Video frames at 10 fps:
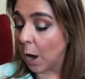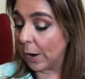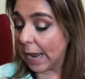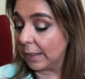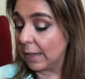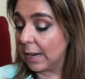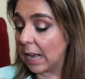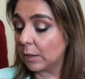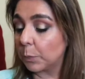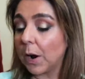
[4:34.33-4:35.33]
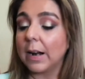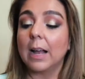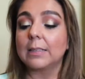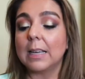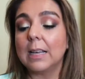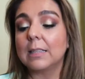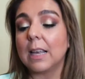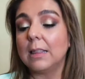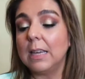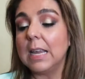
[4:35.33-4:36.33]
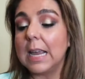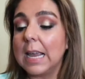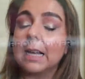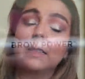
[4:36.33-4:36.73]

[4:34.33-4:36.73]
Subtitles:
Okay, the next product is the